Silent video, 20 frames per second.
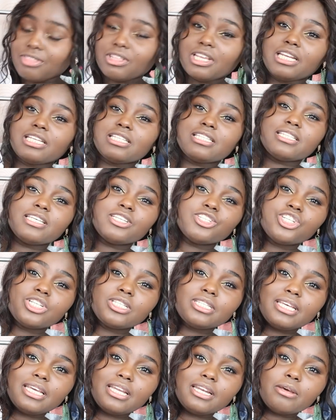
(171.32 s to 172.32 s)
And then it
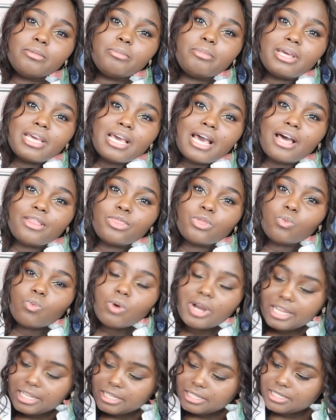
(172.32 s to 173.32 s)
cinches in a bit at the
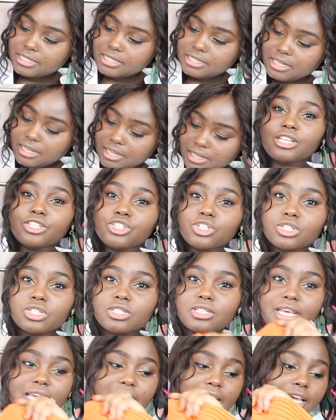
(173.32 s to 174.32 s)
waist. It
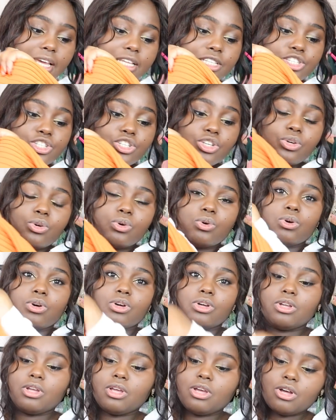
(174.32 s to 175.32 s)
just hits you
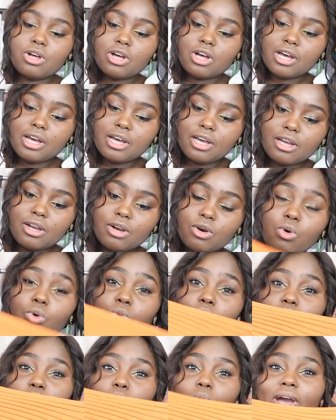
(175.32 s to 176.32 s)

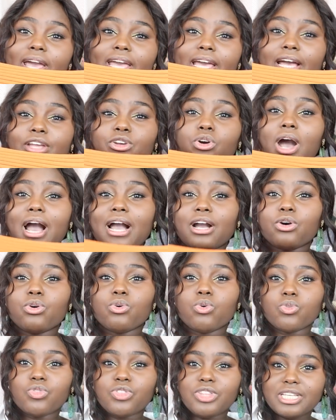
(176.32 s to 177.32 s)
all the way at your
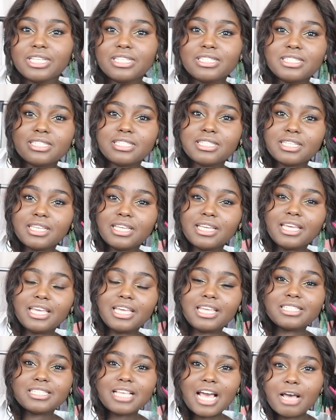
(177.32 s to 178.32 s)
ankle. This
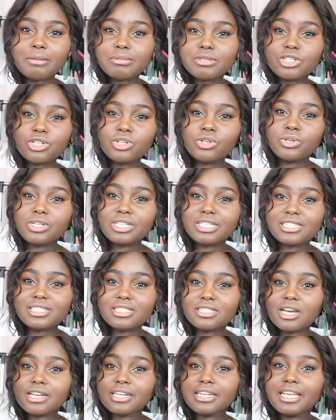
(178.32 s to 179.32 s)
is absolutely
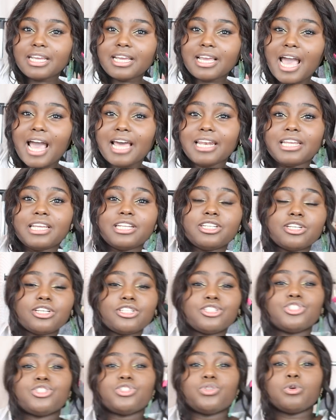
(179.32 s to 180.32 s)
stunning, and it
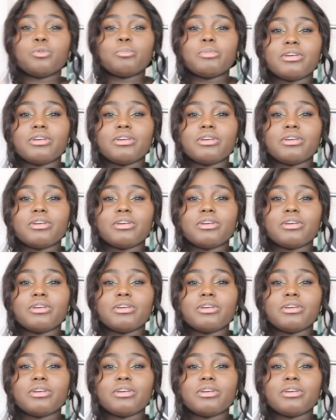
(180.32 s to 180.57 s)
does do a